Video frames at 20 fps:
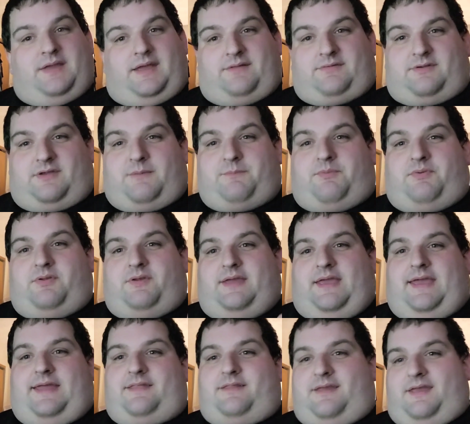it's a complete,
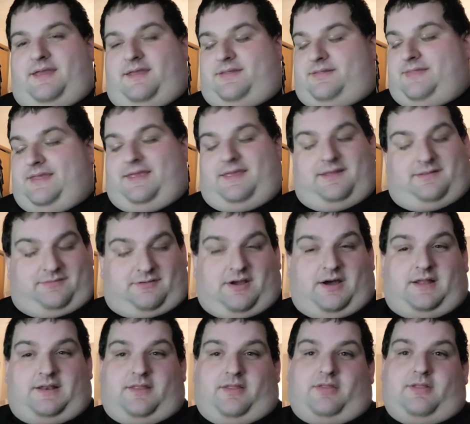and it gets
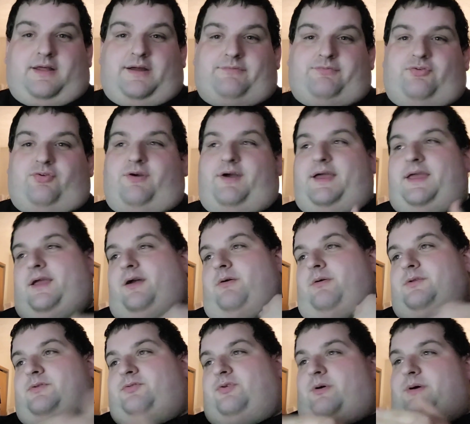caught in a love
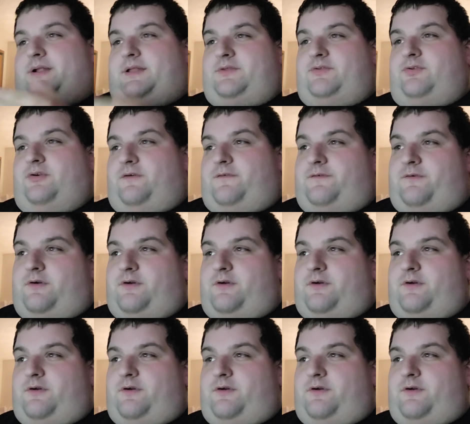triangle and so on and so